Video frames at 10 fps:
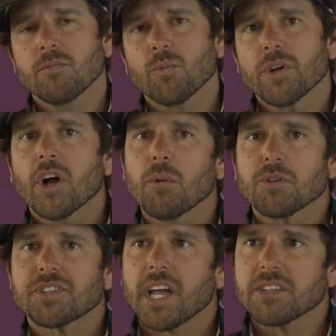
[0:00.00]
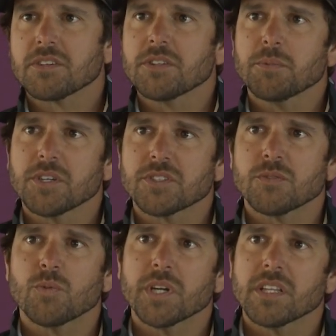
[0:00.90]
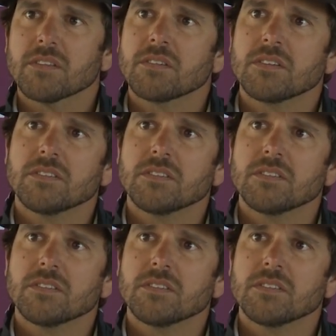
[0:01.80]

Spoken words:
we almost canceled it because of wind.